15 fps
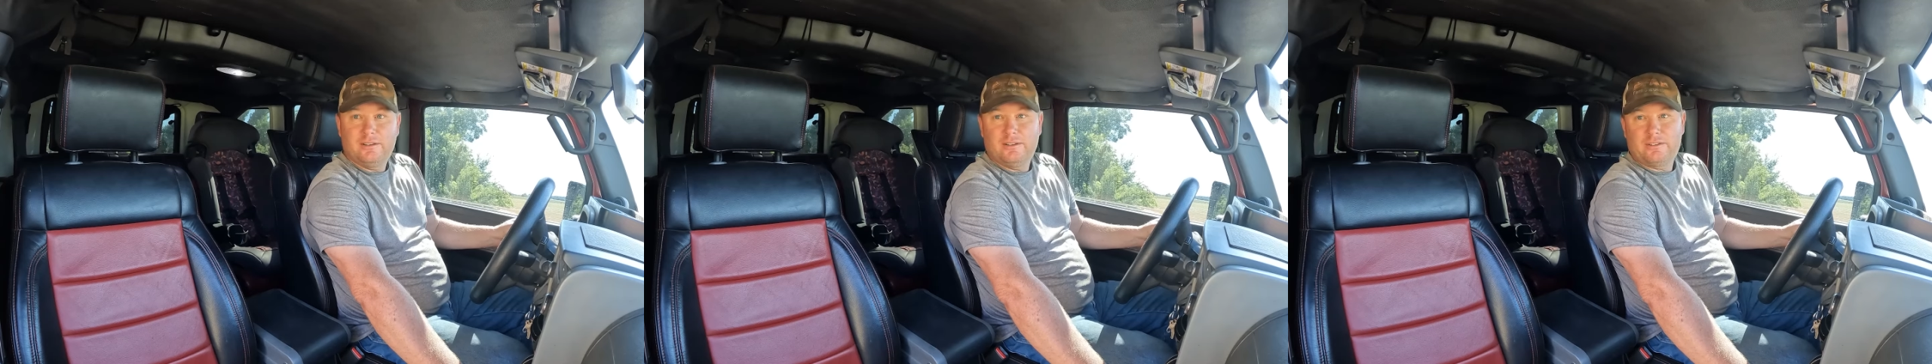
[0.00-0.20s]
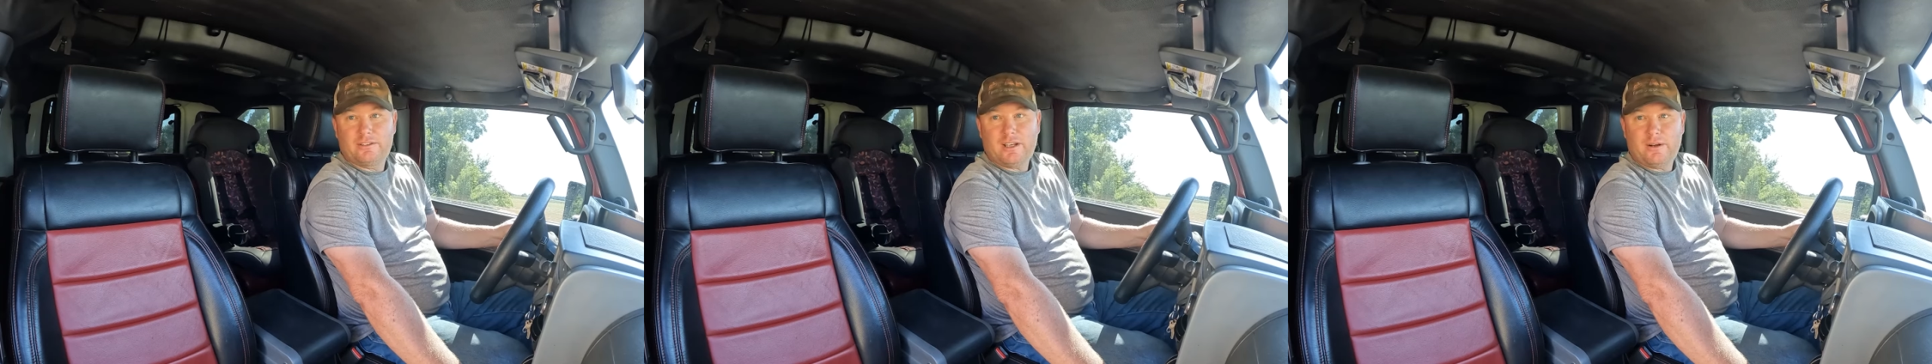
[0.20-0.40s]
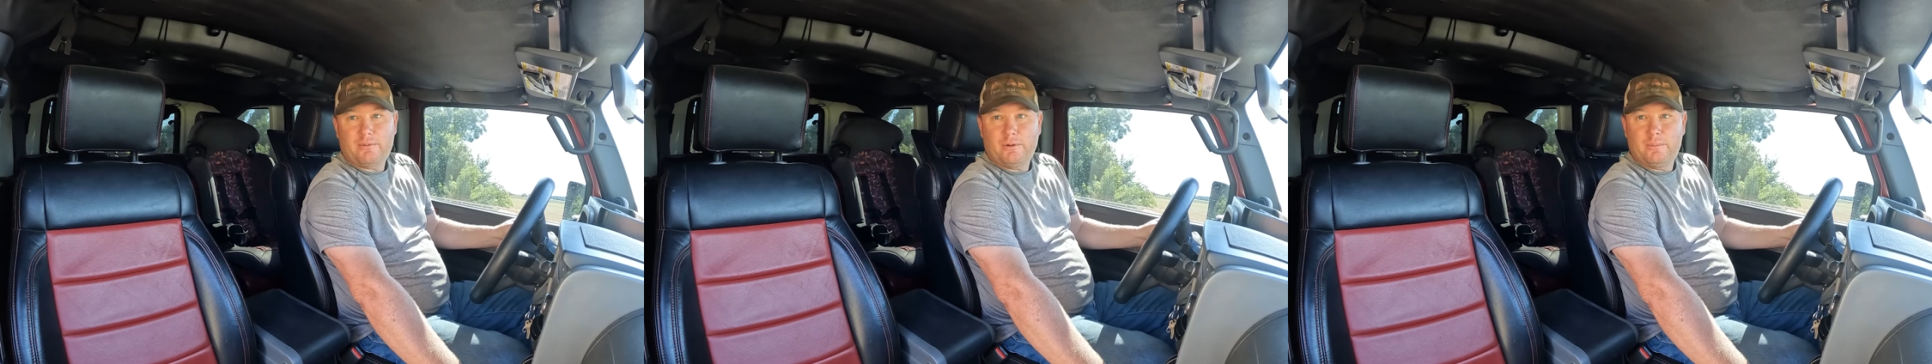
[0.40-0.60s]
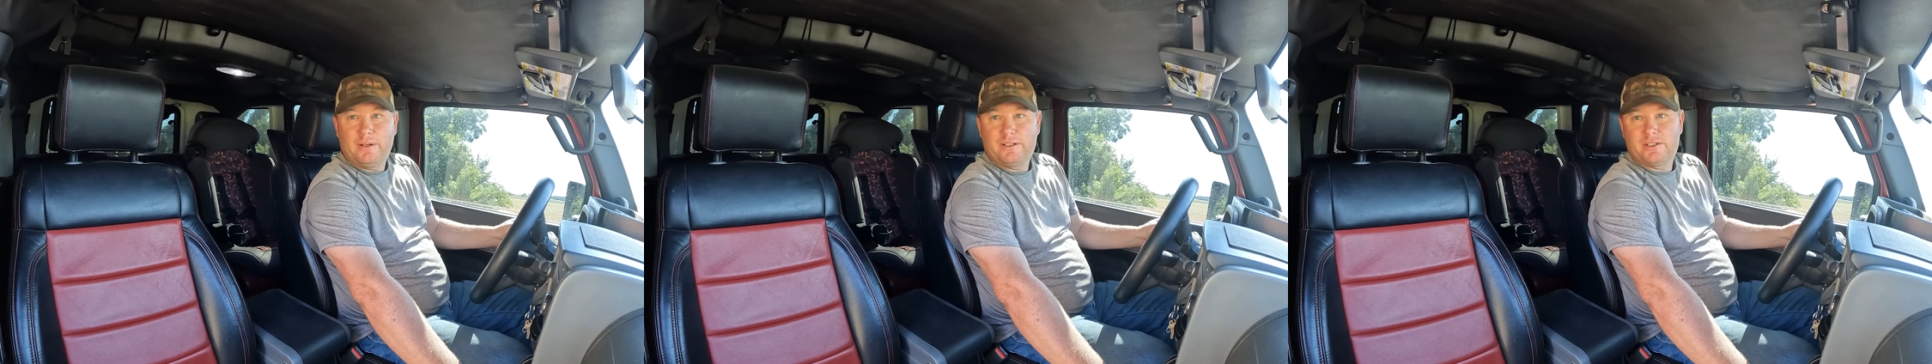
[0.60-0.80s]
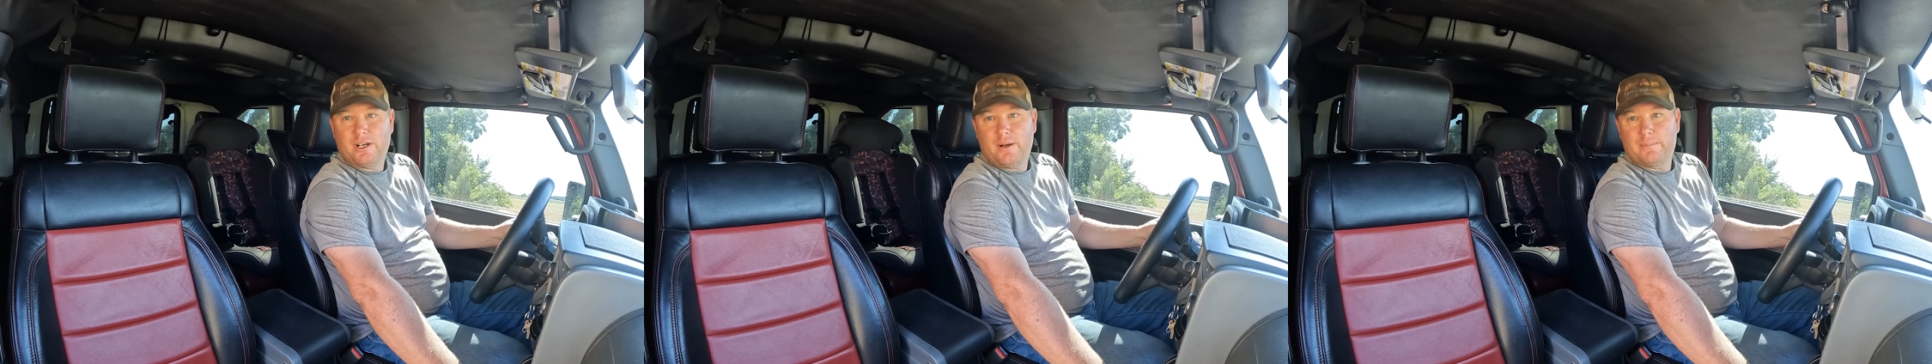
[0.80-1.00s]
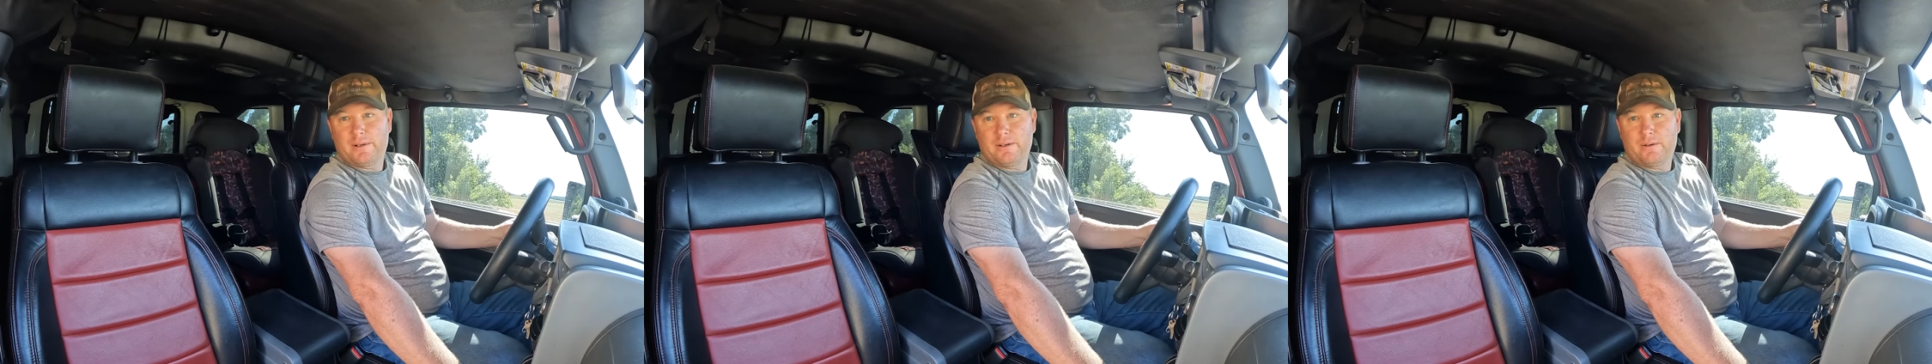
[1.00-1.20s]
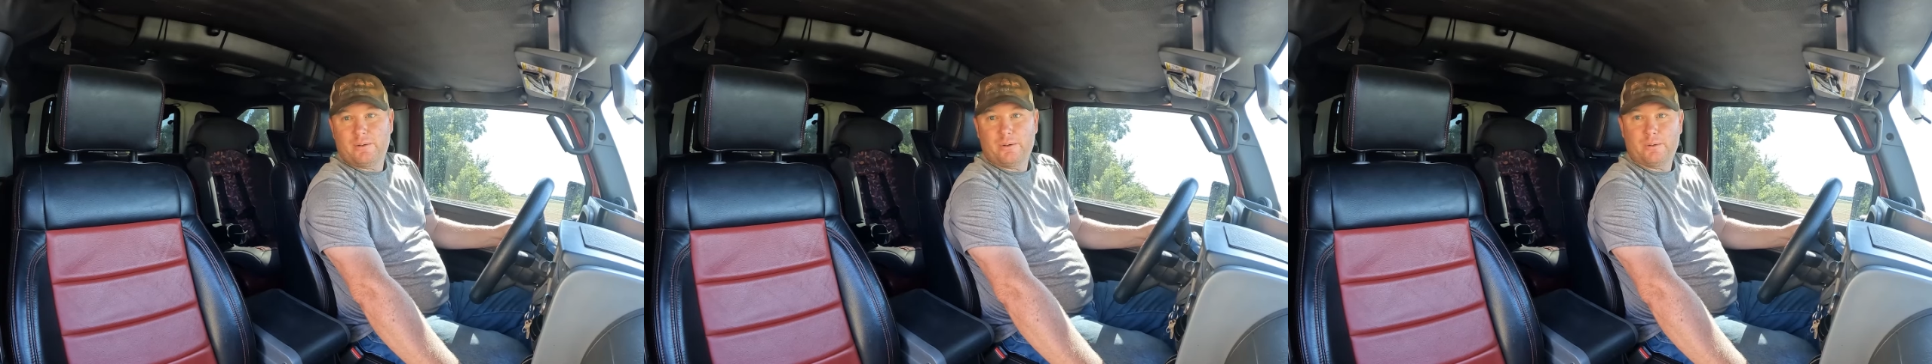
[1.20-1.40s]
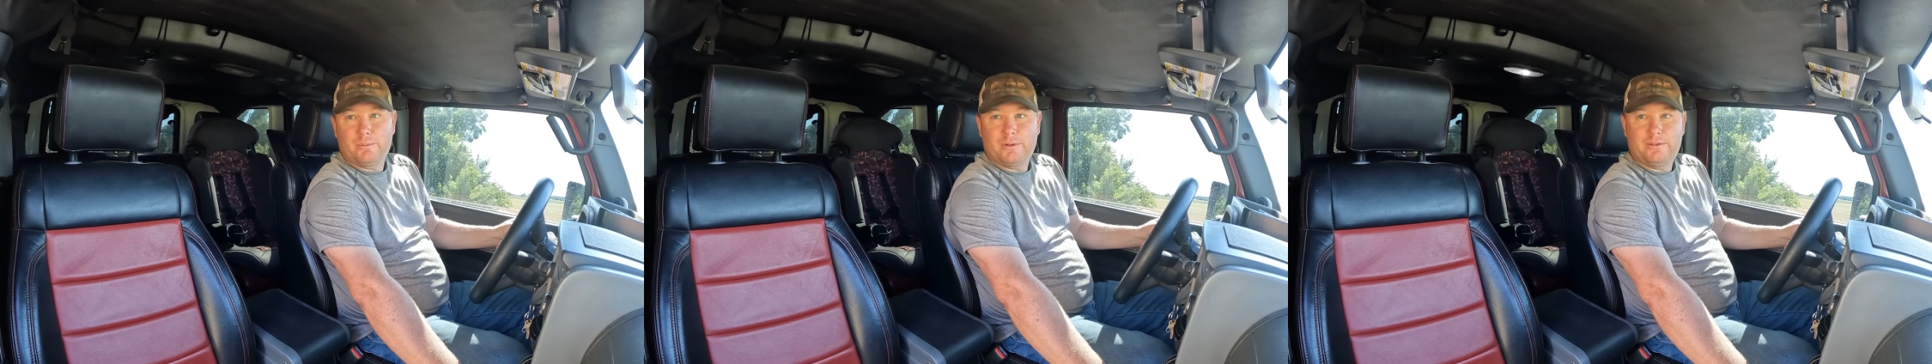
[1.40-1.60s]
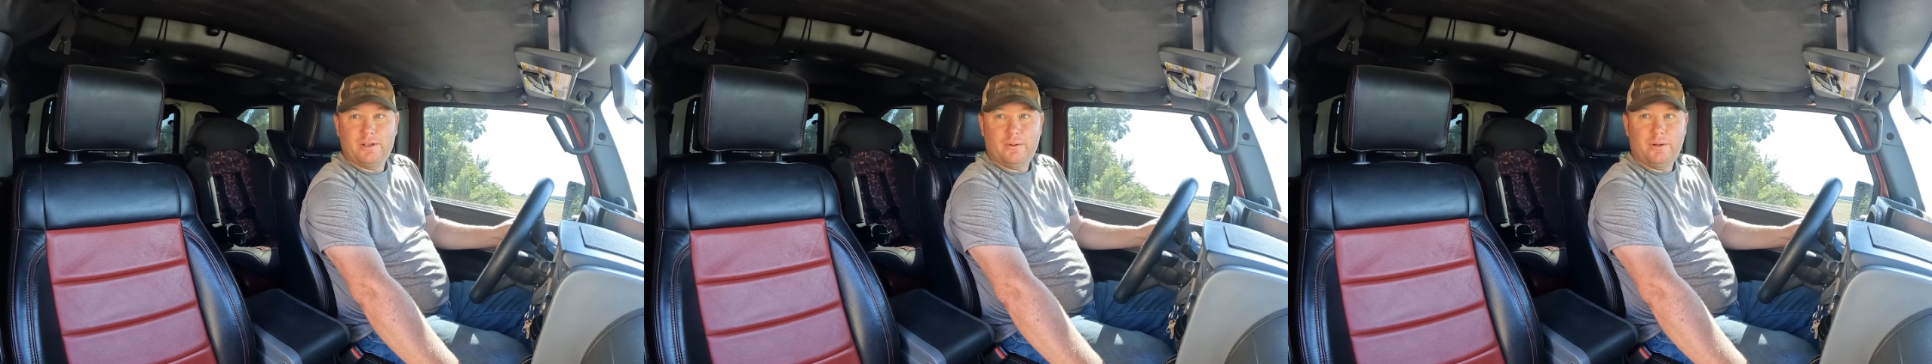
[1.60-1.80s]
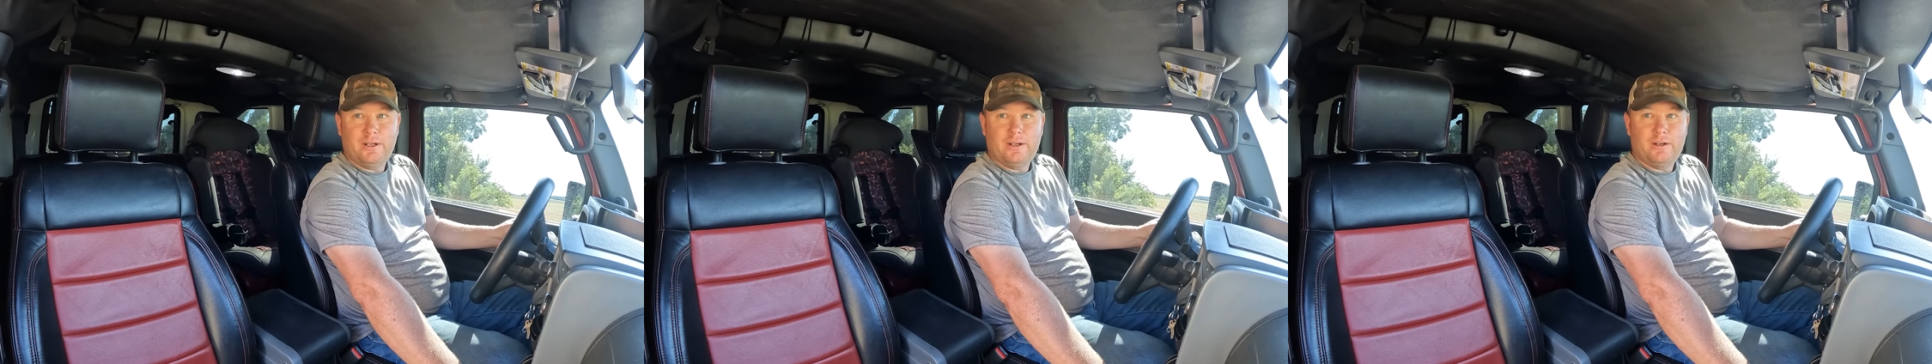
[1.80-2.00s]
Looks like we'll be chopping corn with
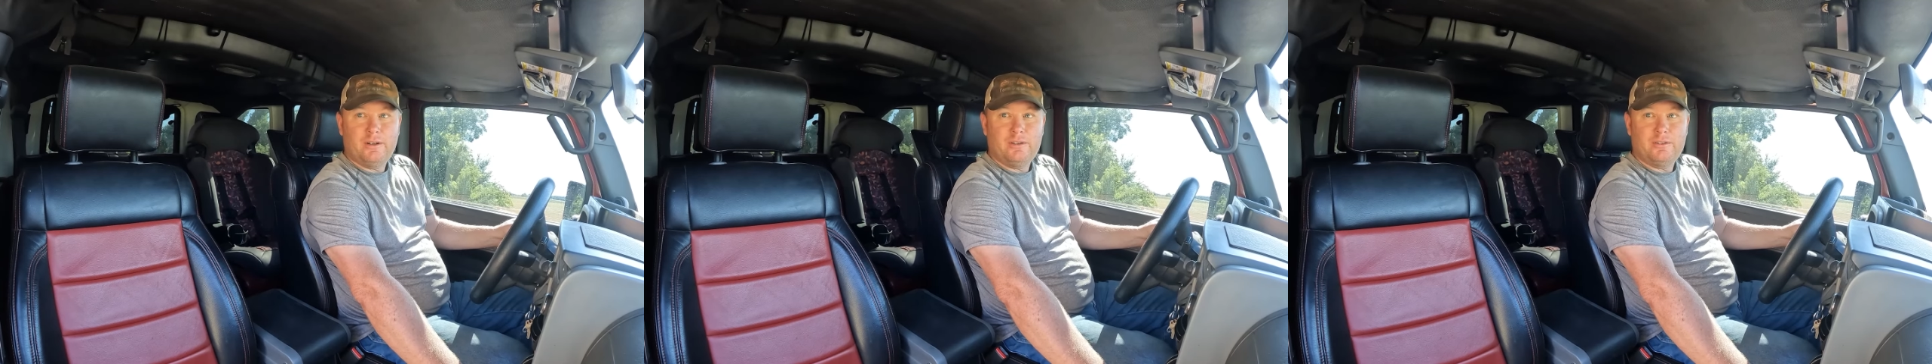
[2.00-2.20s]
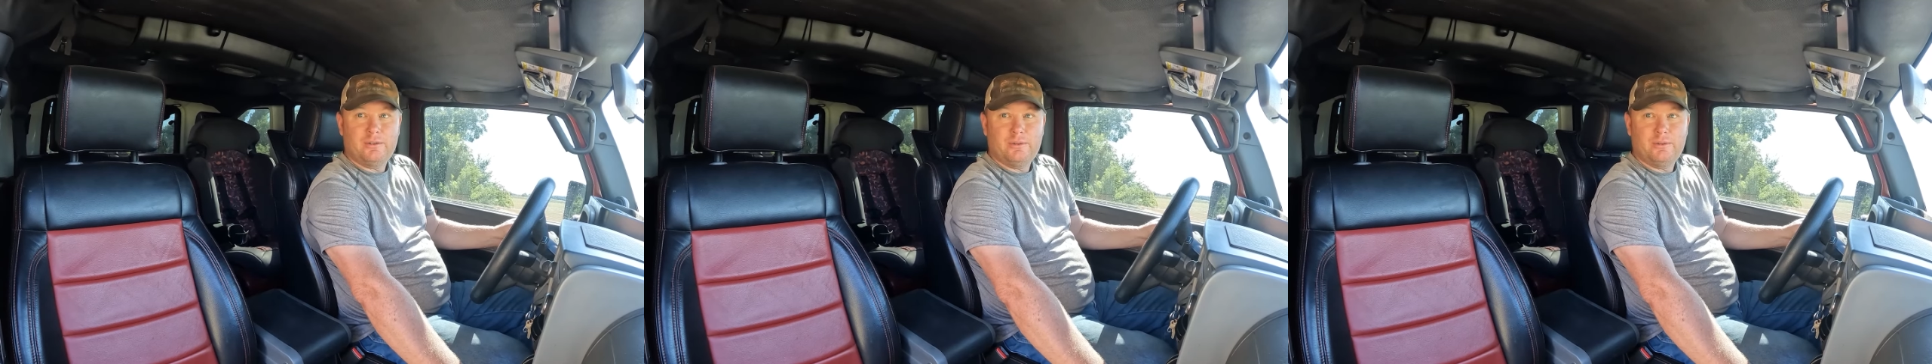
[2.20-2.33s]
no ears